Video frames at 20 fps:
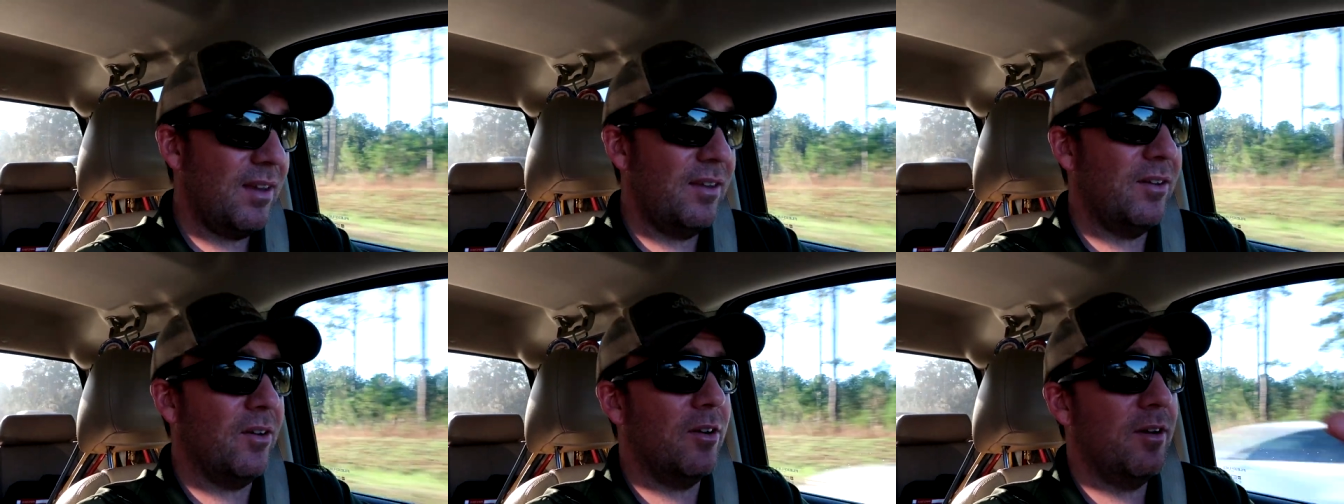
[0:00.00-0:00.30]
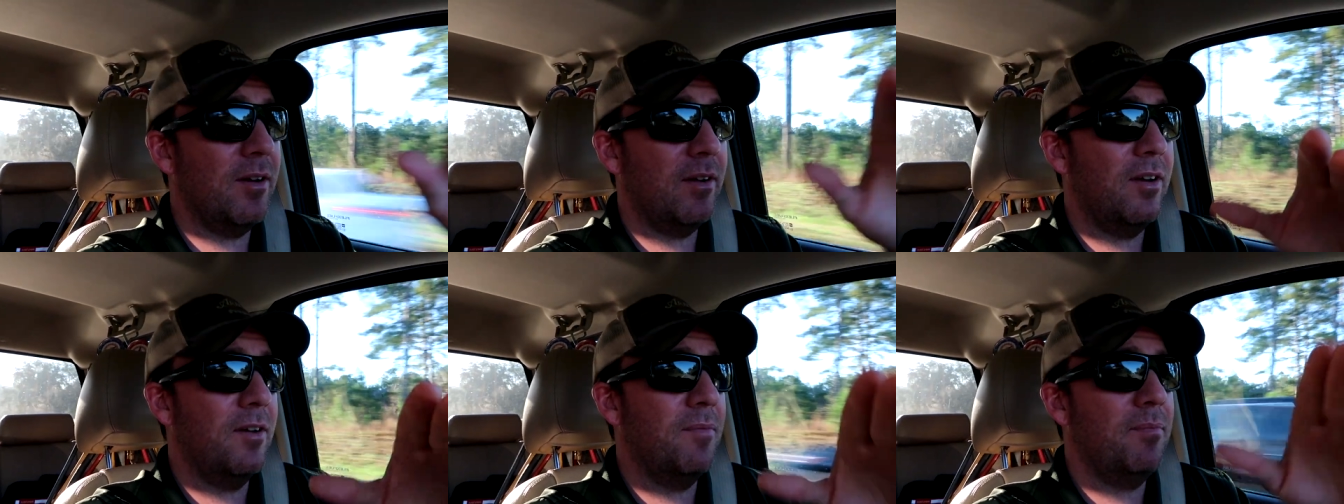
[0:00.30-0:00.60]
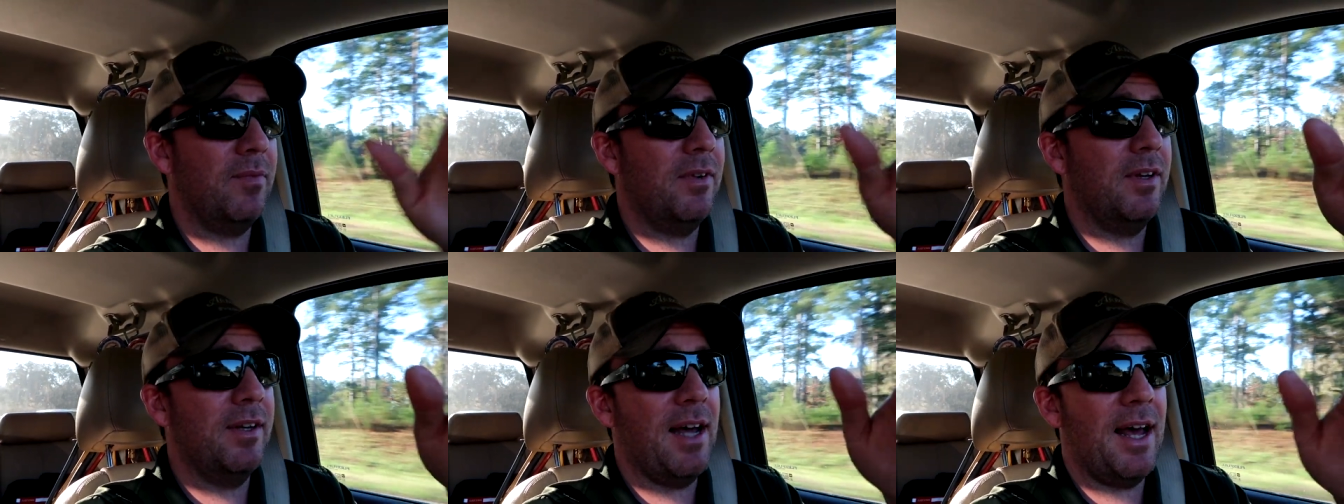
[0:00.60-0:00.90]
You know, you,
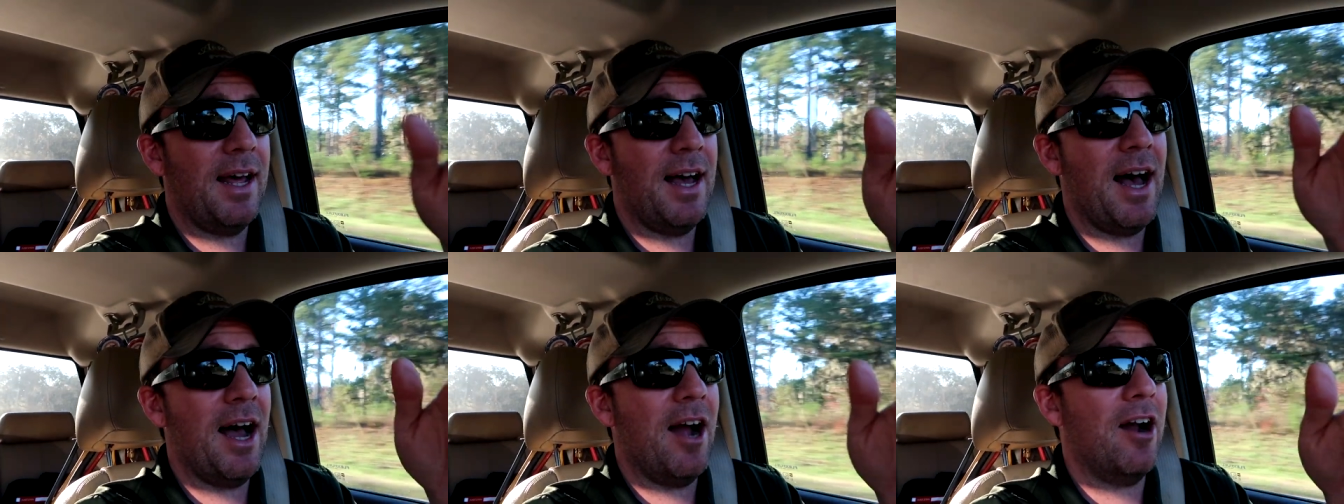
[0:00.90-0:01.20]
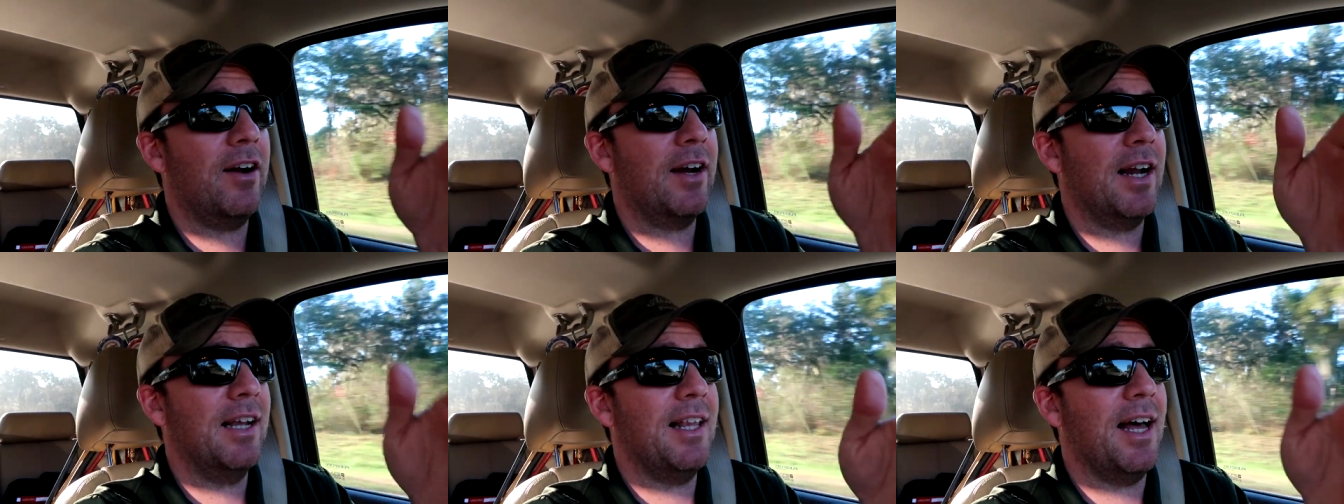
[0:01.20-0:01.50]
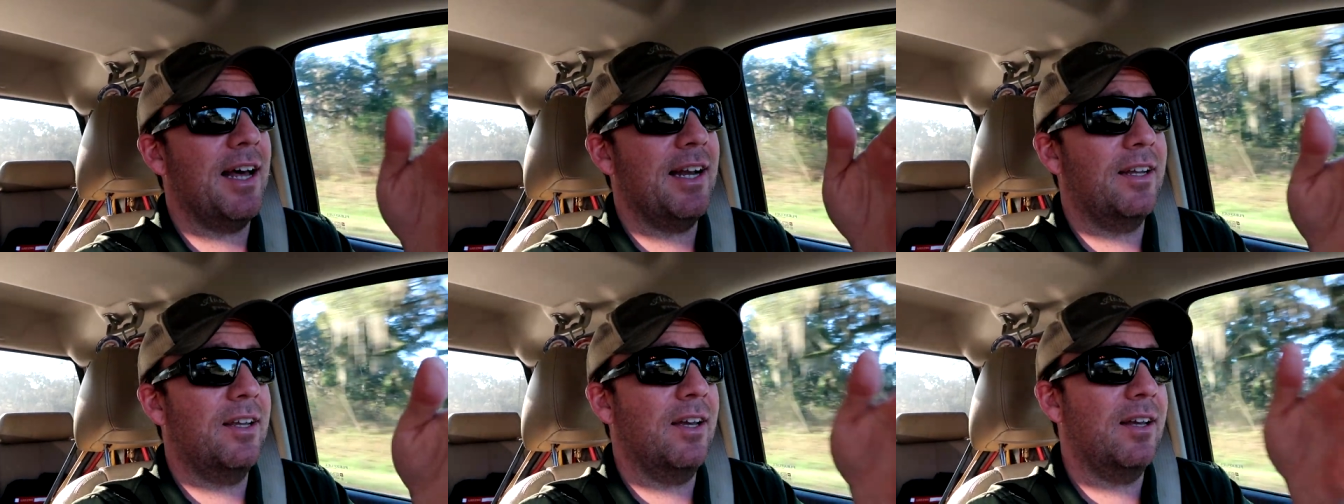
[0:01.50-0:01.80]
are not hiring a
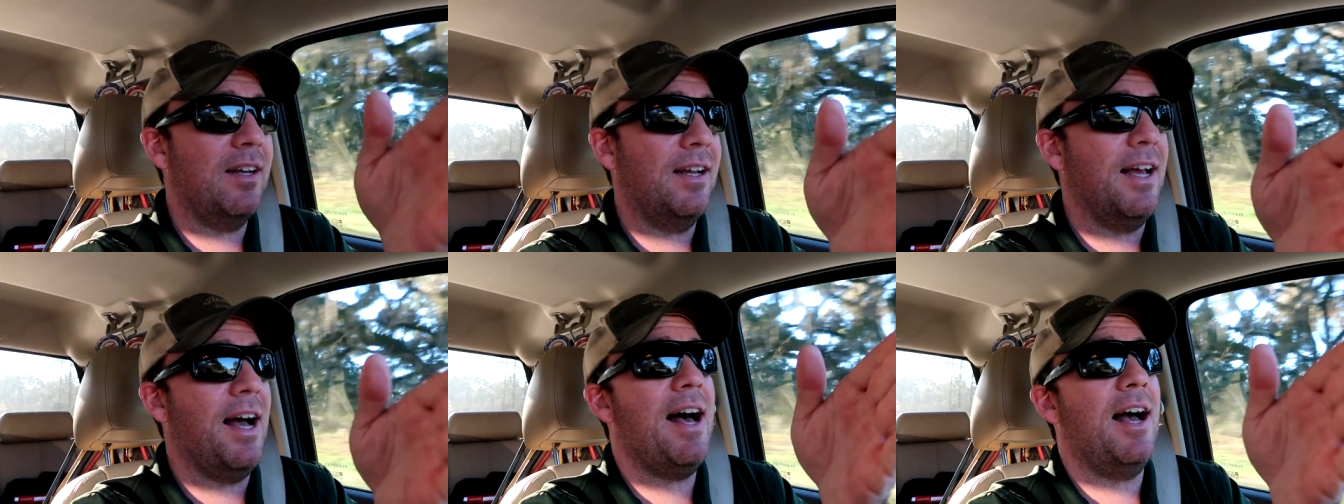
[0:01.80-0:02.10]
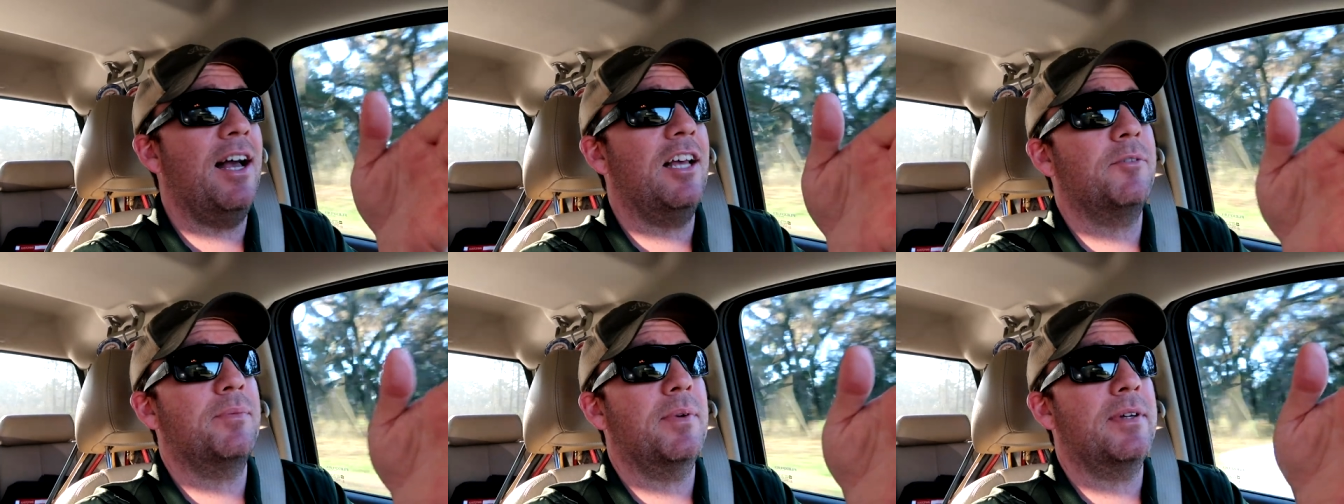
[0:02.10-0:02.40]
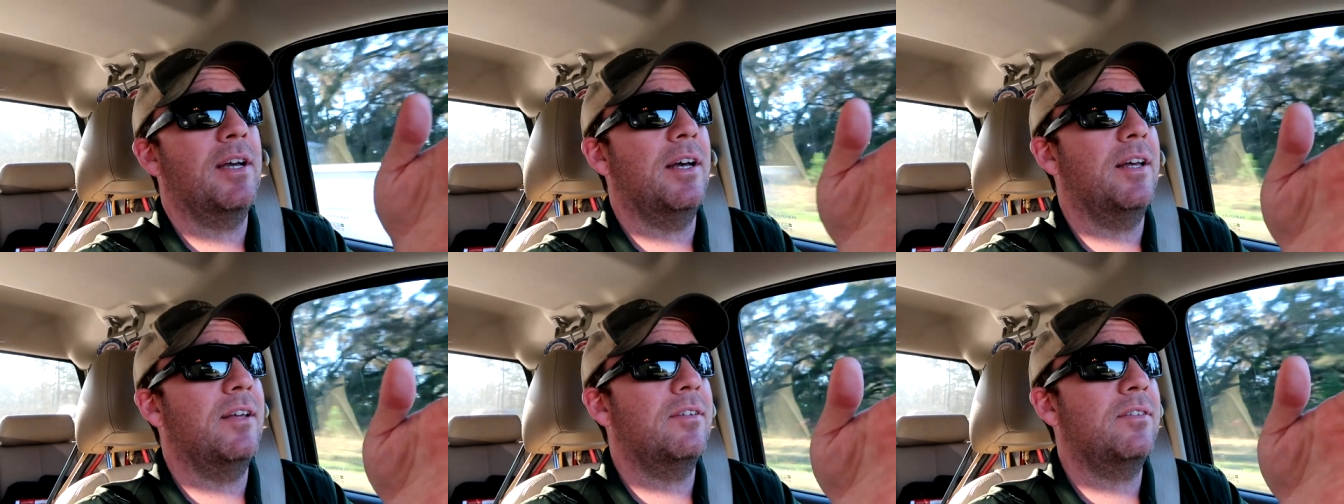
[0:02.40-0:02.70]
lot of good guys
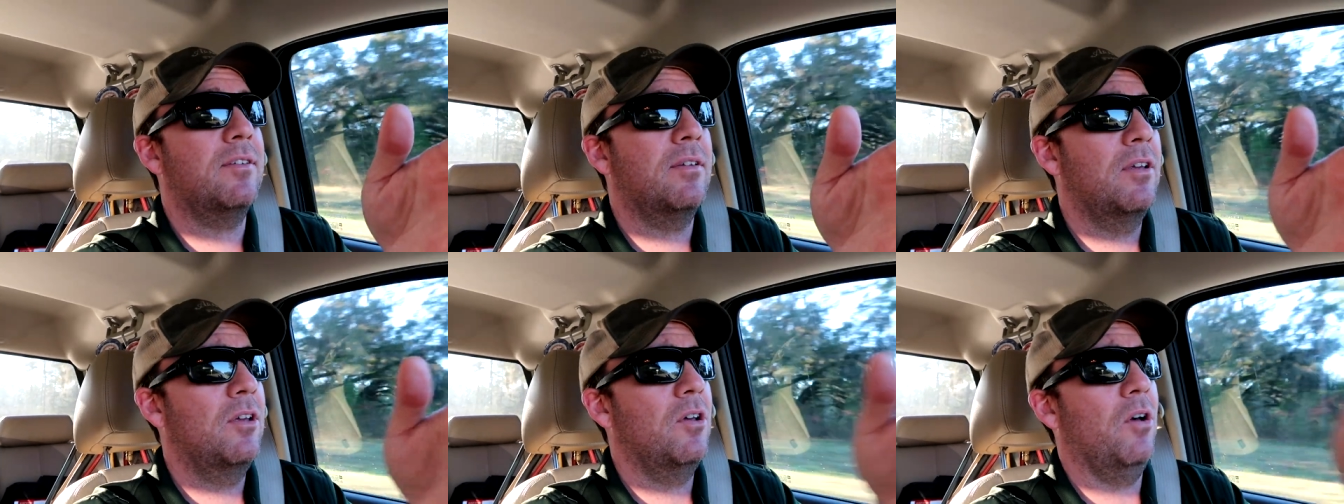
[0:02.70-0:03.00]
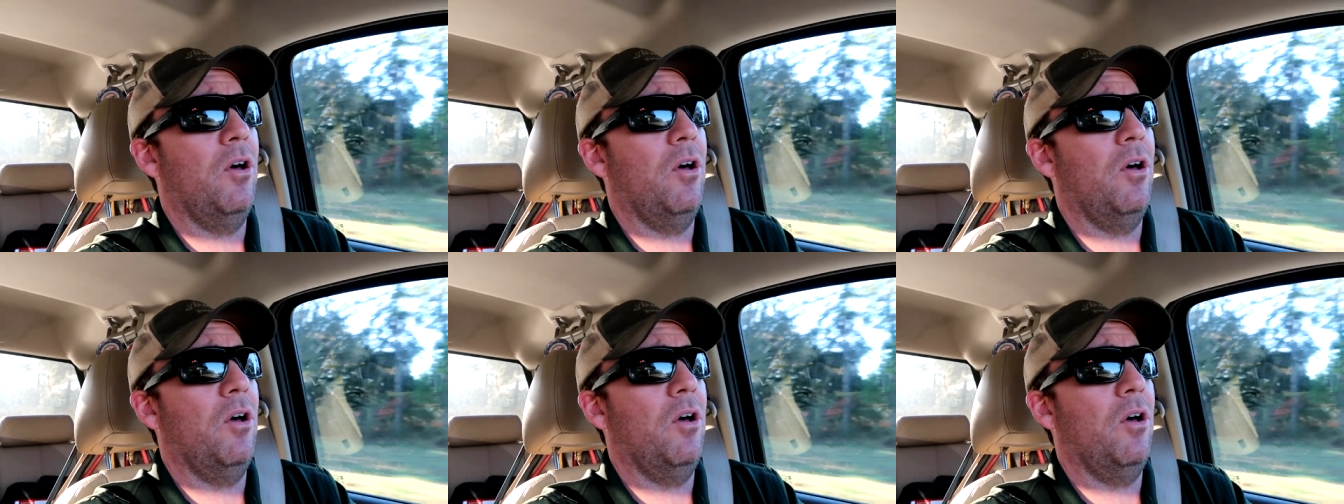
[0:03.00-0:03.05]
because,